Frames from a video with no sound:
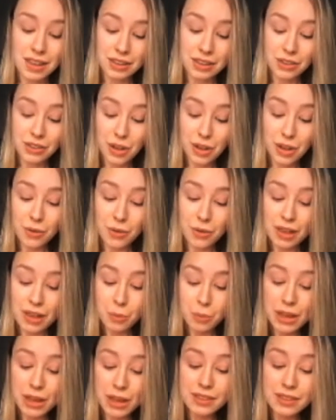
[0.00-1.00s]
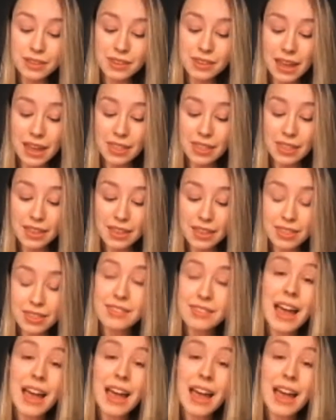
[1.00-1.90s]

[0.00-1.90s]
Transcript: So we could say that this